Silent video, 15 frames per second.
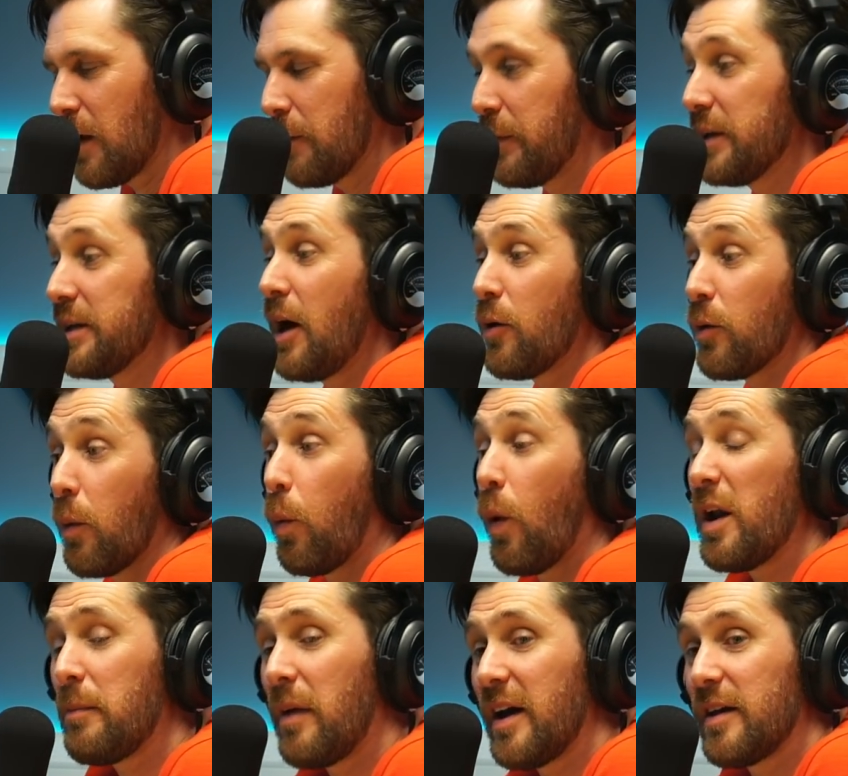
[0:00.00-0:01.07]
but no,
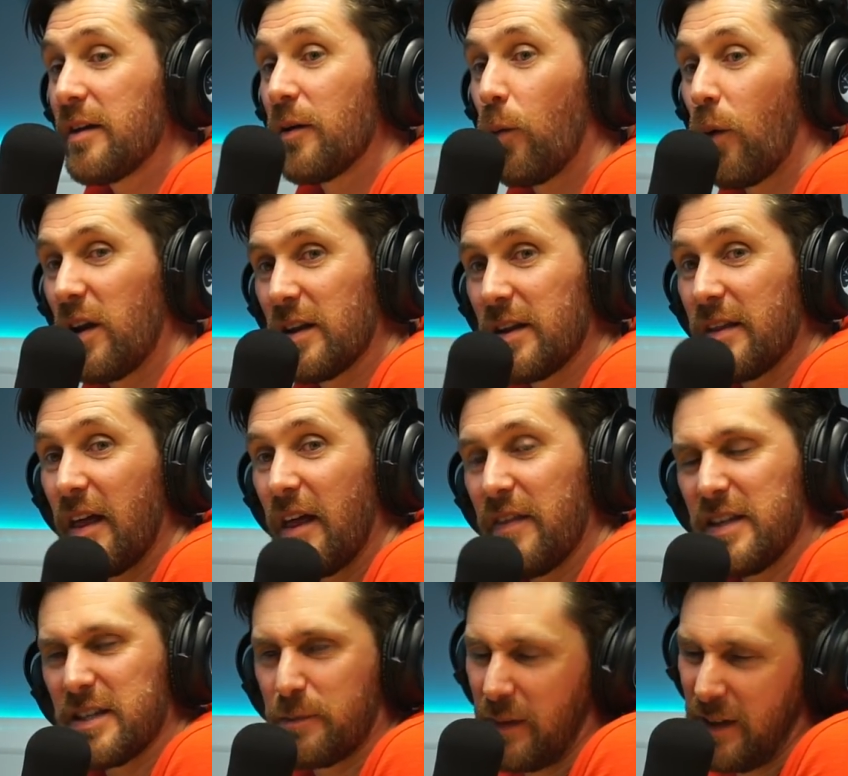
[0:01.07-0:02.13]
one of my, one, and
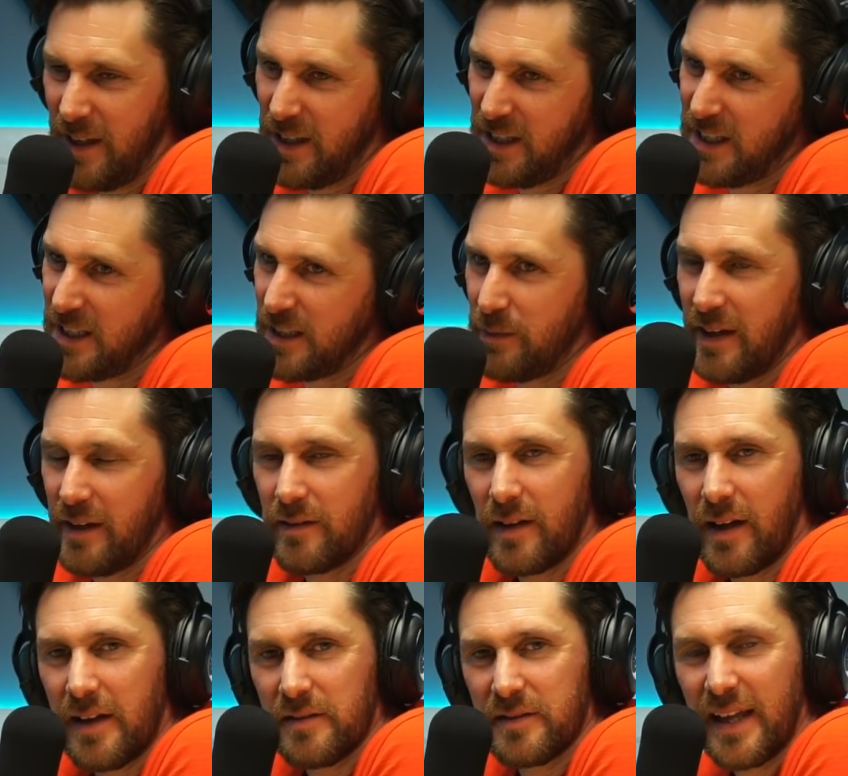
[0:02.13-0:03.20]
this, this is a bit
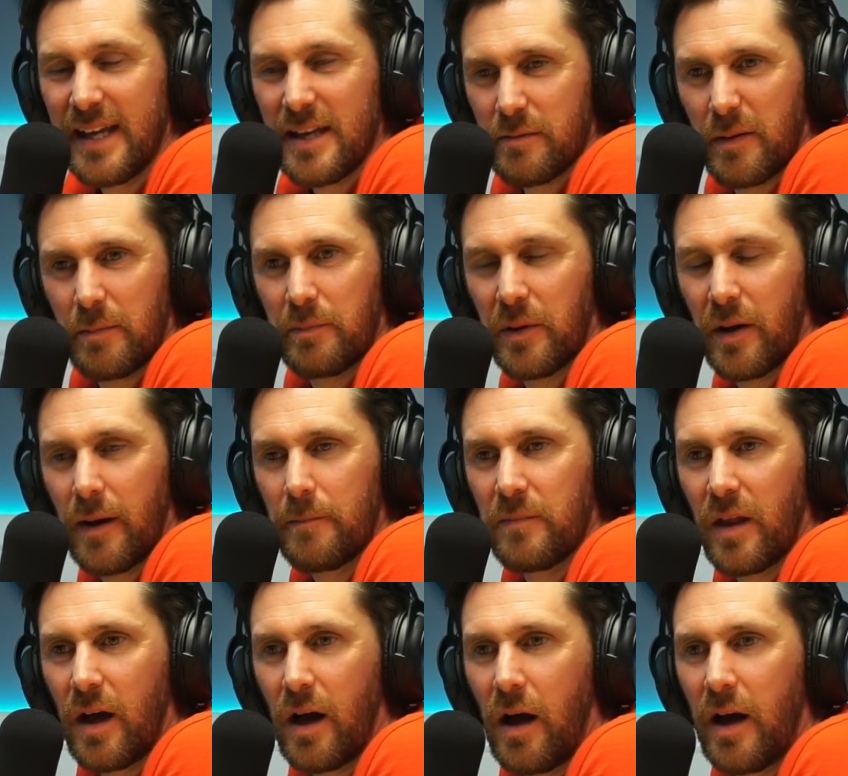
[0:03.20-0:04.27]
like deep, but
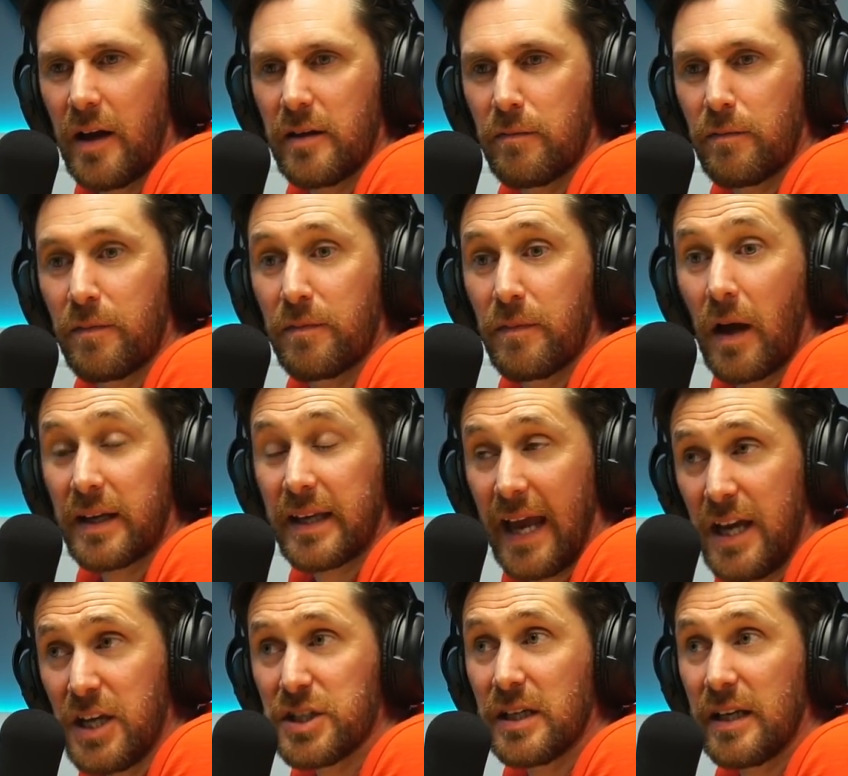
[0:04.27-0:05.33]
I
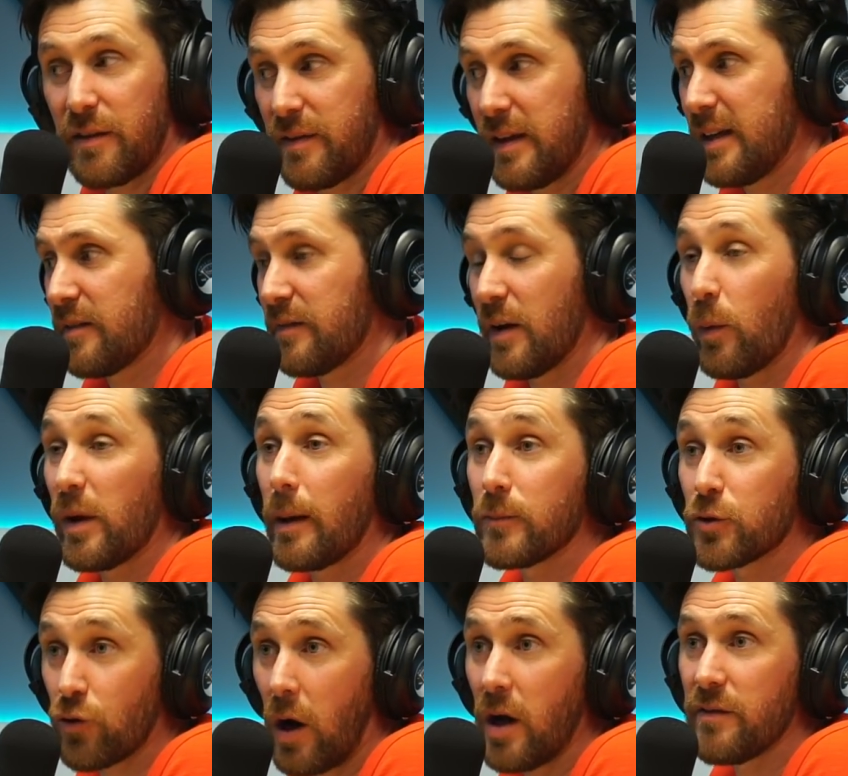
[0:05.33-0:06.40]
occasionally think of it when I'm
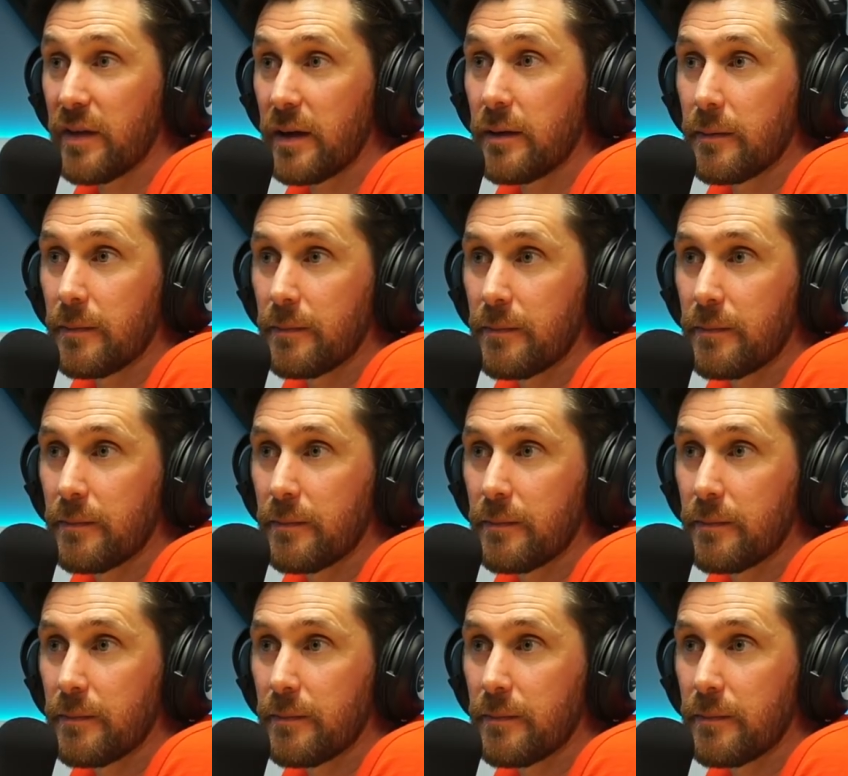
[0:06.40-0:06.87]
driving.